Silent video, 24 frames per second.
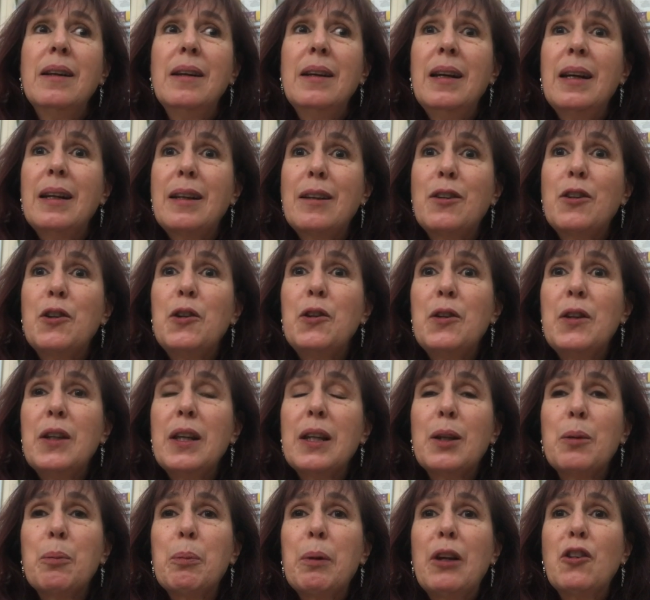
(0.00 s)
excuse the
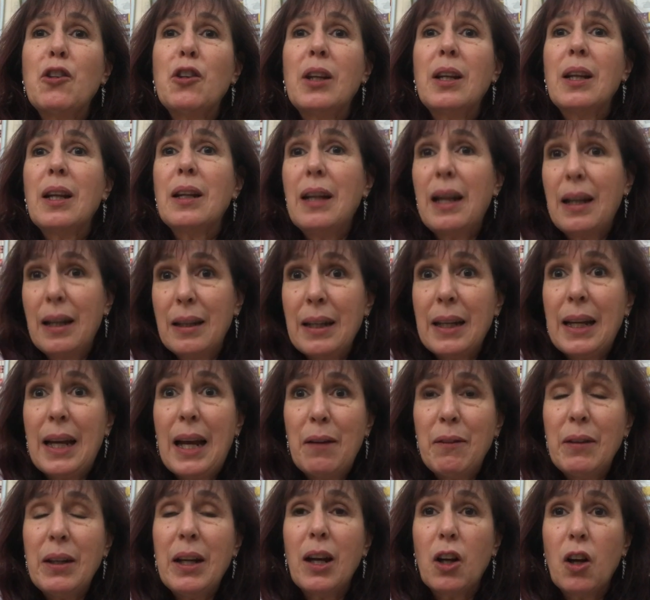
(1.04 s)
expression, like
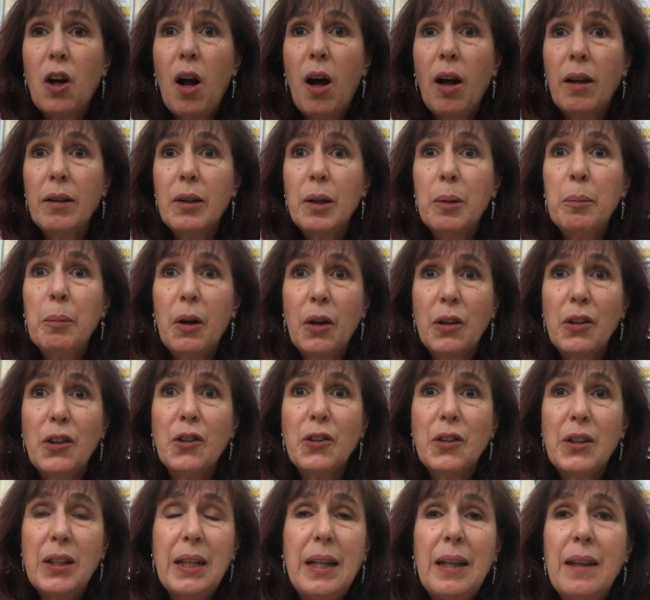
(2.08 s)
having a condom on your
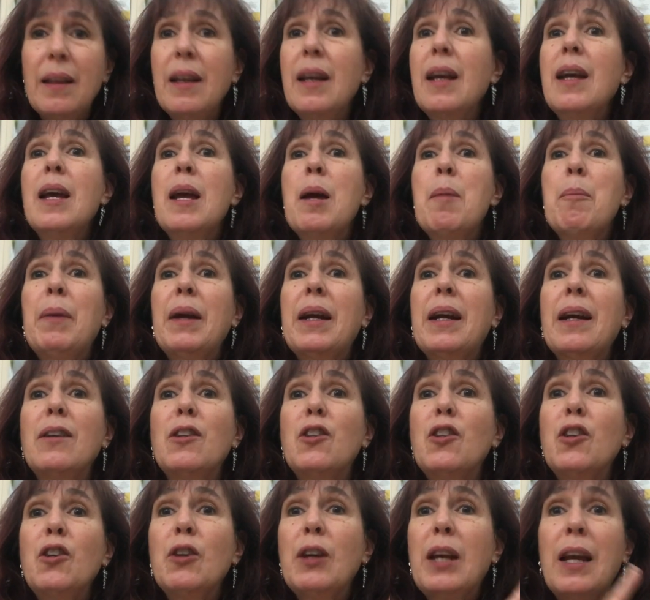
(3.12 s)
teeth
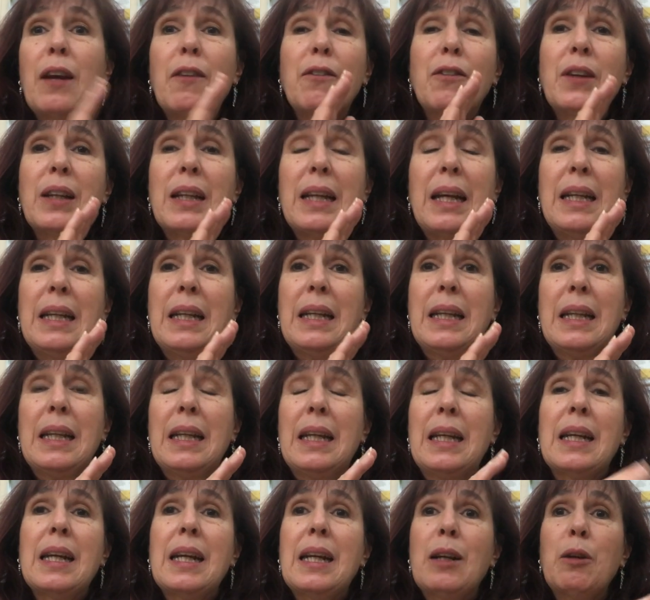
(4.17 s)
because you can't feel
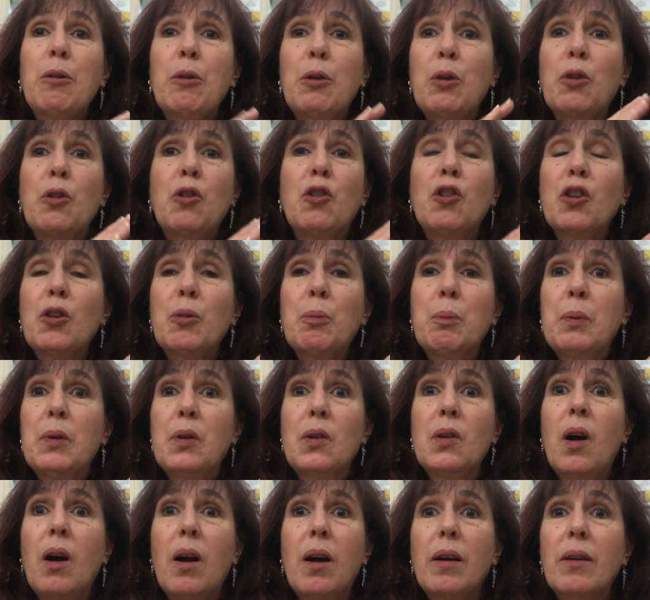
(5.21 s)
anything, and it was just
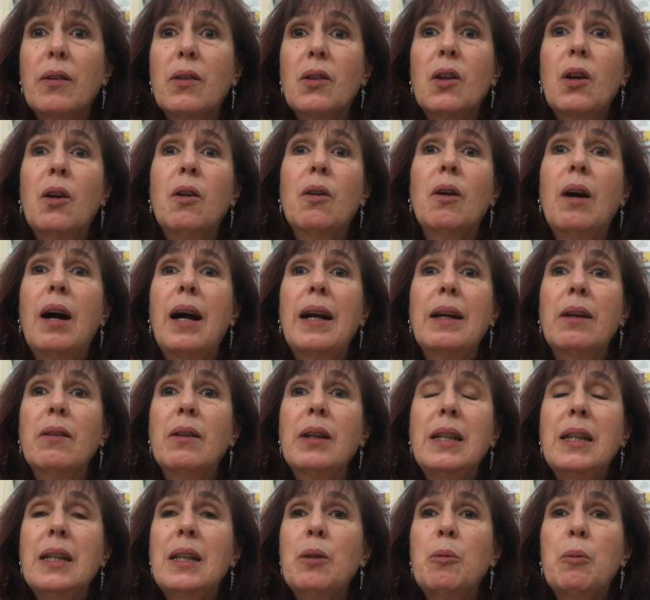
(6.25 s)
bizarre. So I only
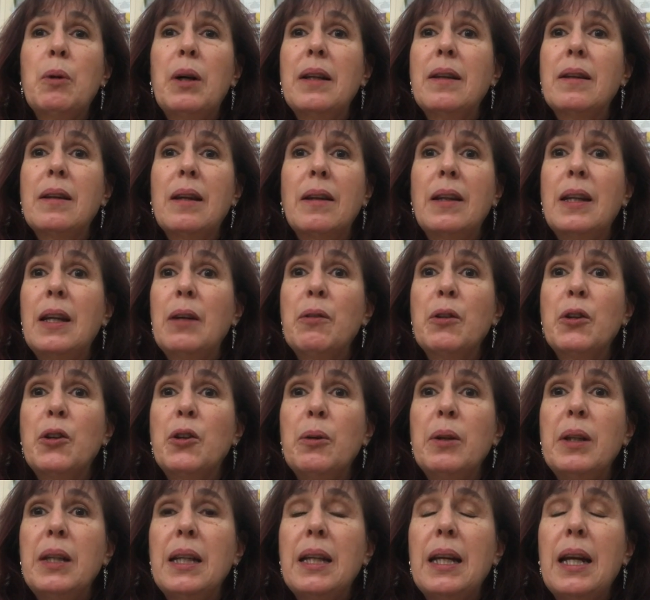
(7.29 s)
did it once. I'll never do
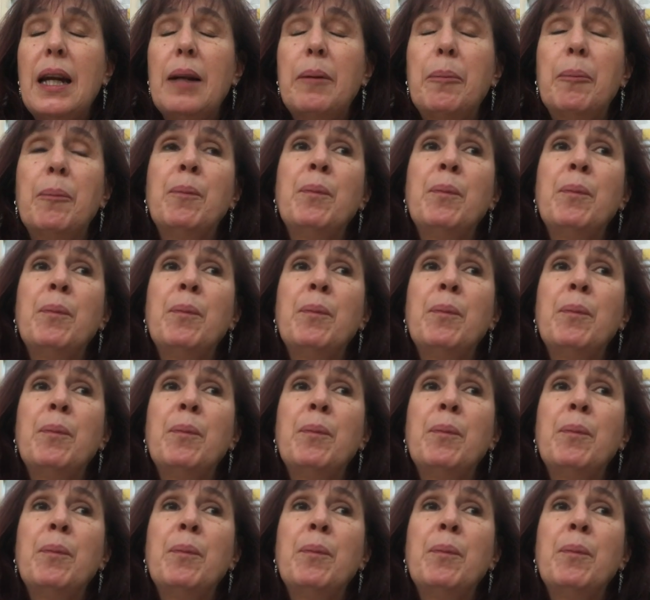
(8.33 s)
it again.